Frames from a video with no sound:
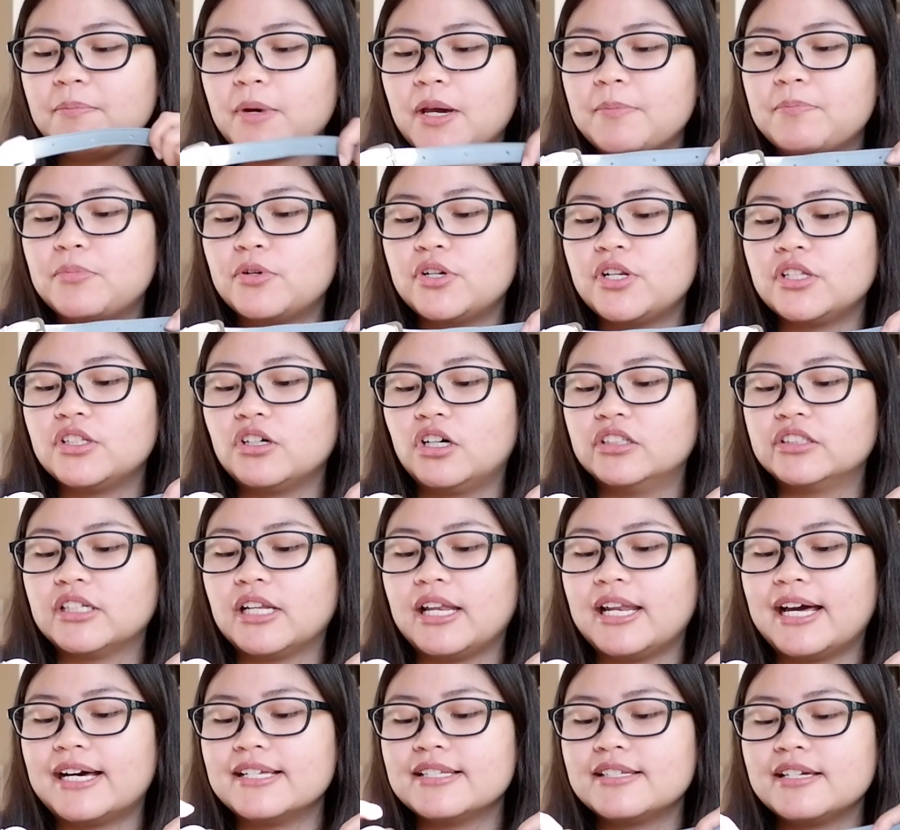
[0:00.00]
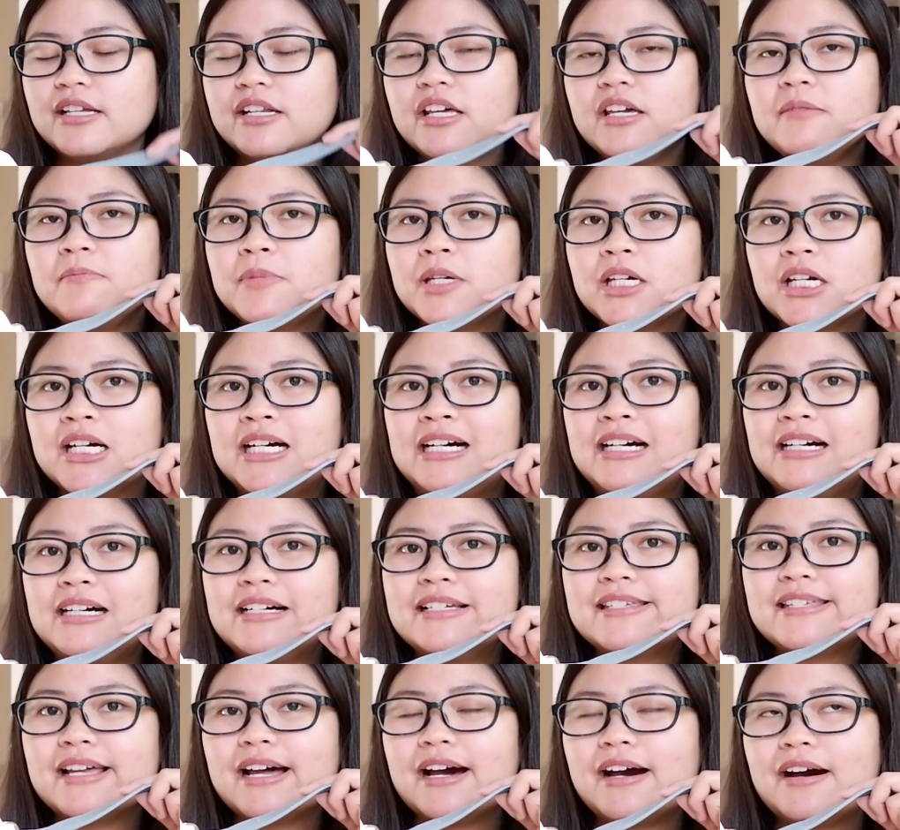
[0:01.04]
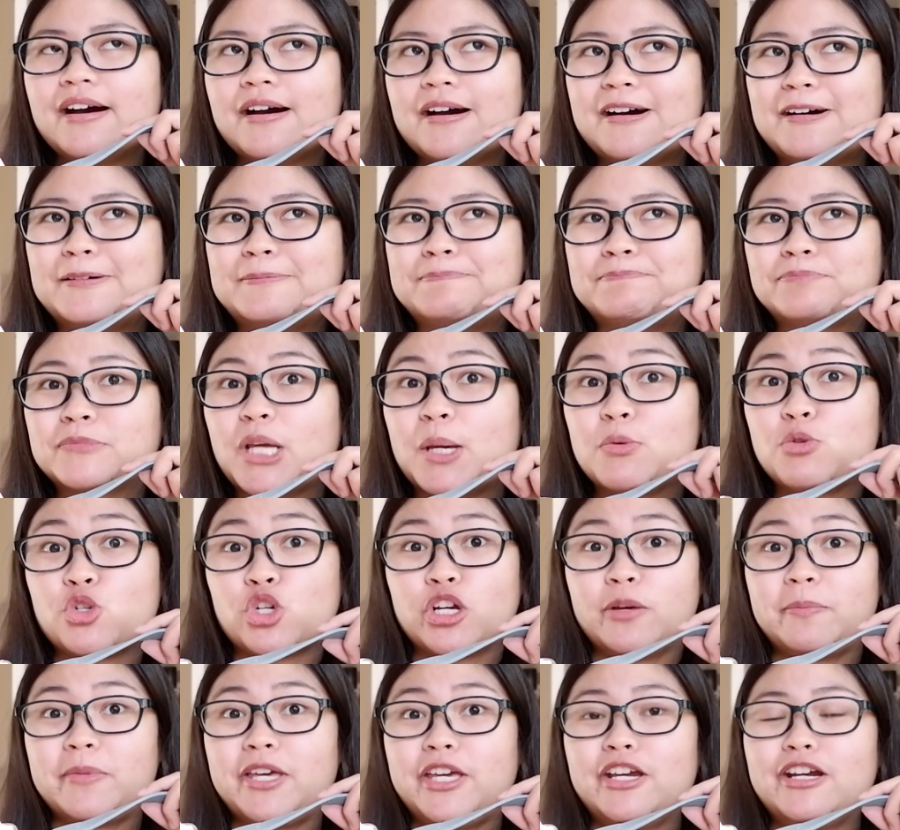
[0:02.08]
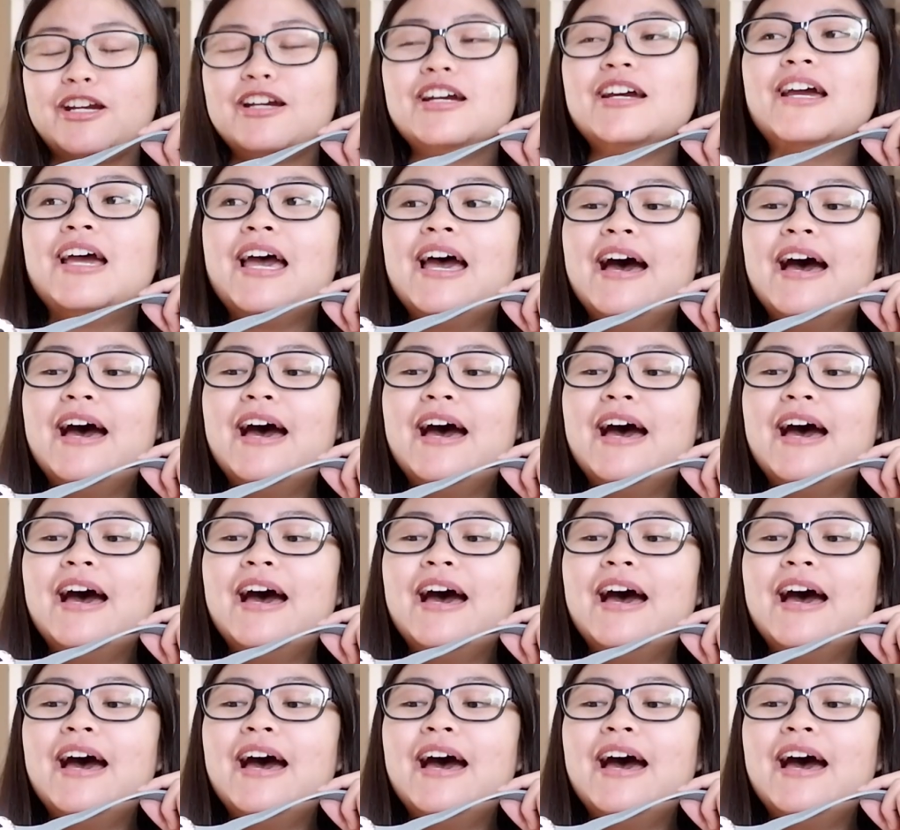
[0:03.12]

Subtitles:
I put it on the last setting because I'm chubbier,